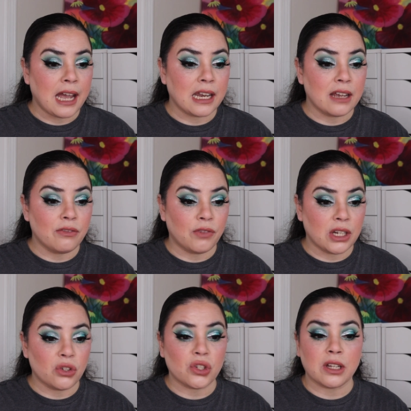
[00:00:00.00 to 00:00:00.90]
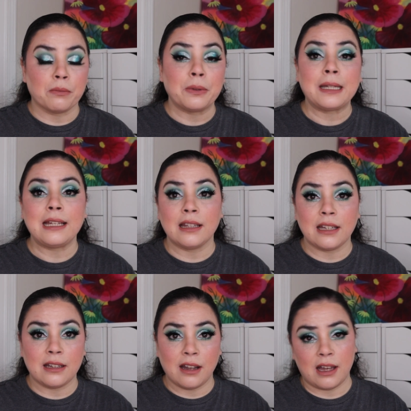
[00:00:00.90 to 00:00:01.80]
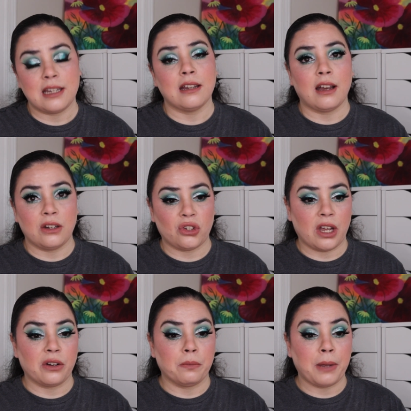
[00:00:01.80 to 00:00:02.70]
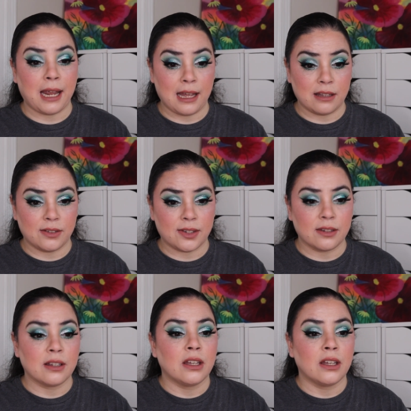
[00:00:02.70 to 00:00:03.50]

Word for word: and I finished completely nine eyeshadow pans.